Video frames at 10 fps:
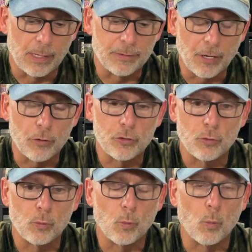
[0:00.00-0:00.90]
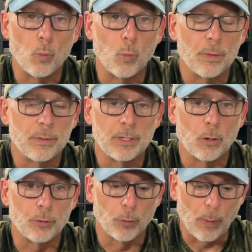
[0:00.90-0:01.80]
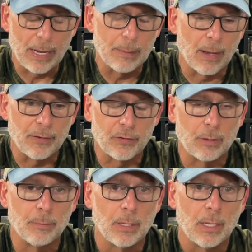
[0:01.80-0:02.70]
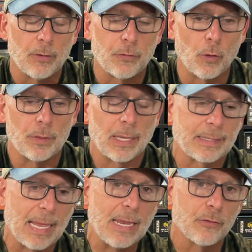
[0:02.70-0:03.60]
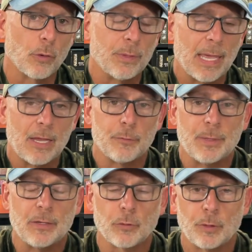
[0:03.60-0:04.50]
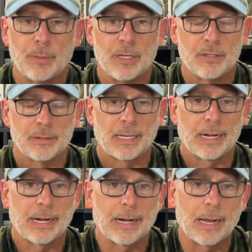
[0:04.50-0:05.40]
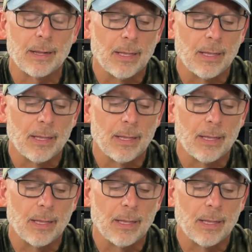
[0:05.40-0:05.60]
it tells you, you're randomizing them. So like the A's going to A's, B's going to B's, da da da da.